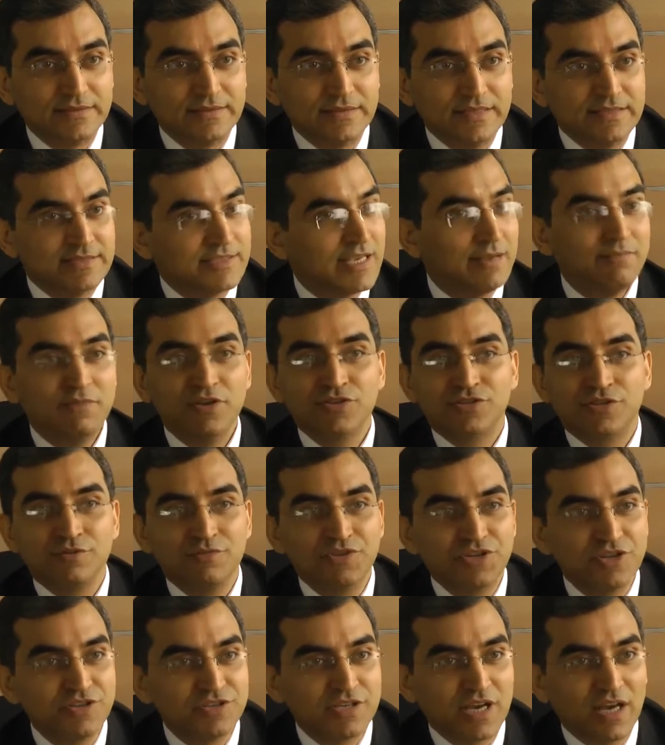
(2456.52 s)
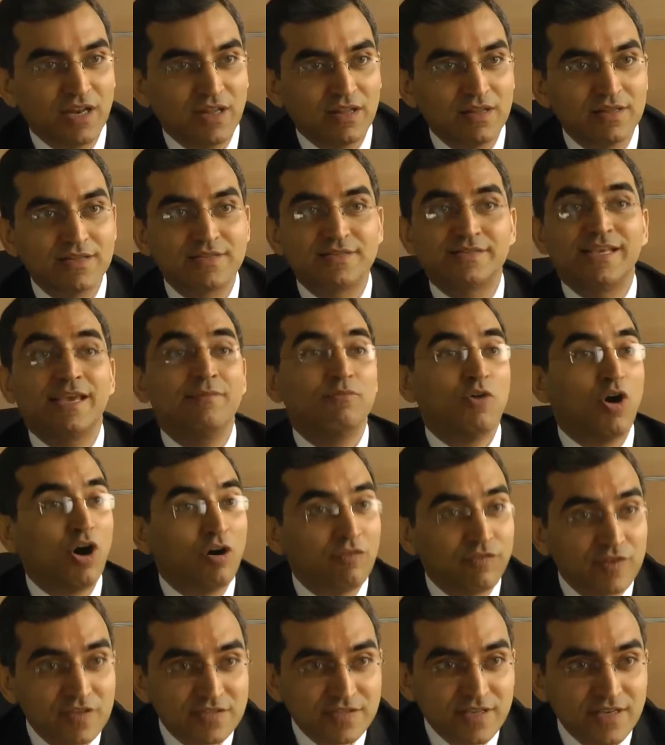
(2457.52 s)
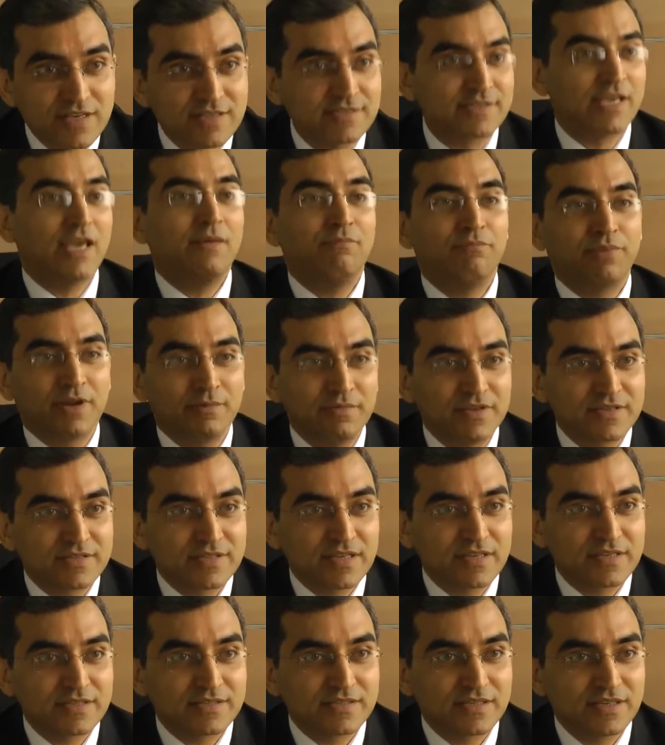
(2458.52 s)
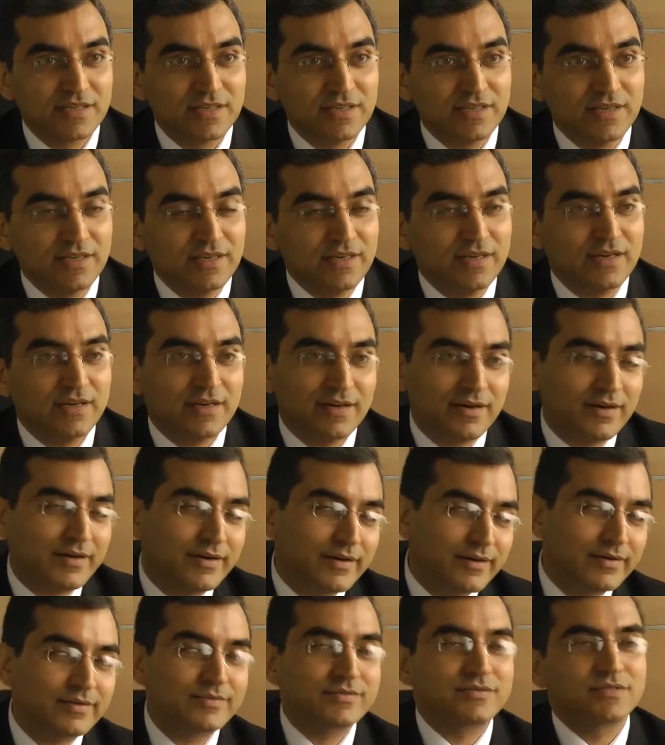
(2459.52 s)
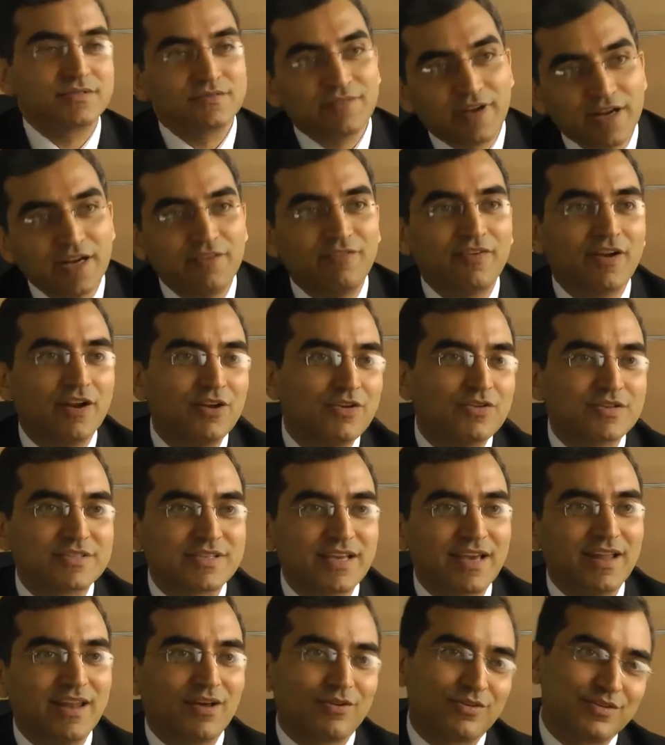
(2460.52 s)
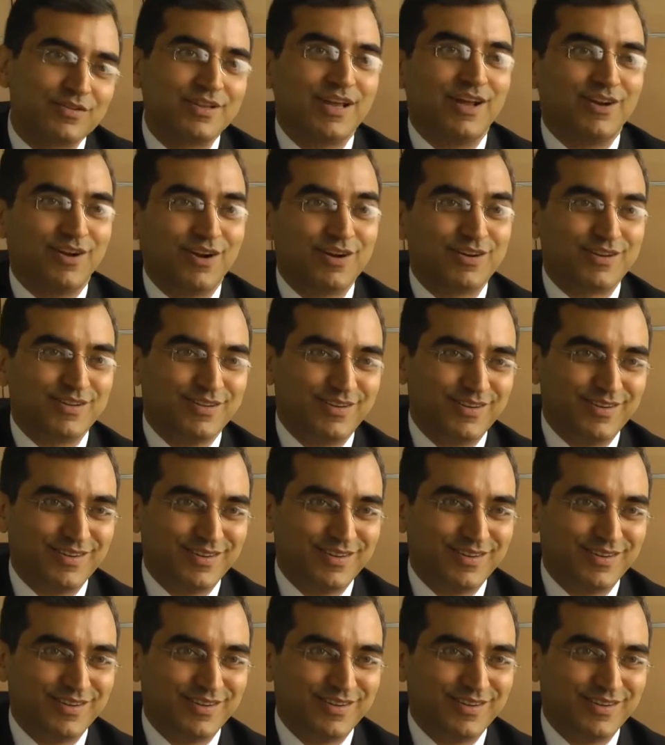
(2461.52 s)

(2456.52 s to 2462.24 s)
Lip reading: same distribution channels, same offices, same premises. It's very difficult to say, look, they are not